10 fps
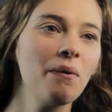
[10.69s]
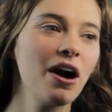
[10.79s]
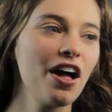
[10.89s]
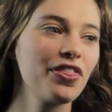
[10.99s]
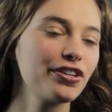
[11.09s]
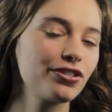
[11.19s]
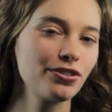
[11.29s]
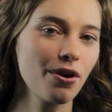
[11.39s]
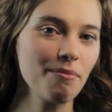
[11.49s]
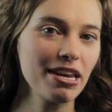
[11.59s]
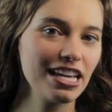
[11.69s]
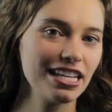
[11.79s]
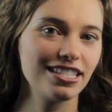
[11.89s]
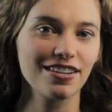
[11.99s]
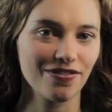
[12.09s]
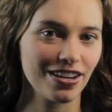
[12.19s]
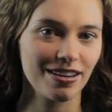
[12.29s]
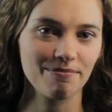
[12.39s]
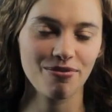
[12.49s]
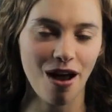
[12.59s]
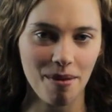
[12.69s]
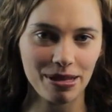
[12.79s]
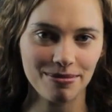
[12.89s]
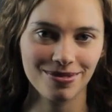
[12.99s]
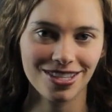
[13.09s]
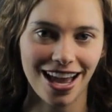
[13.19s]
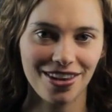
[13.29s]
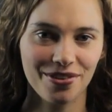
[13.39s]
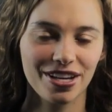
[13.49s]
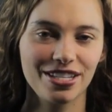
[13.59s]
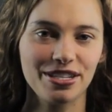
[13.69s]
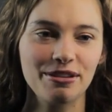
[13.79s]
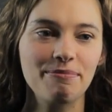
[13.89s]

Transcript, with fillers: Well, there's so many different problems that you can do,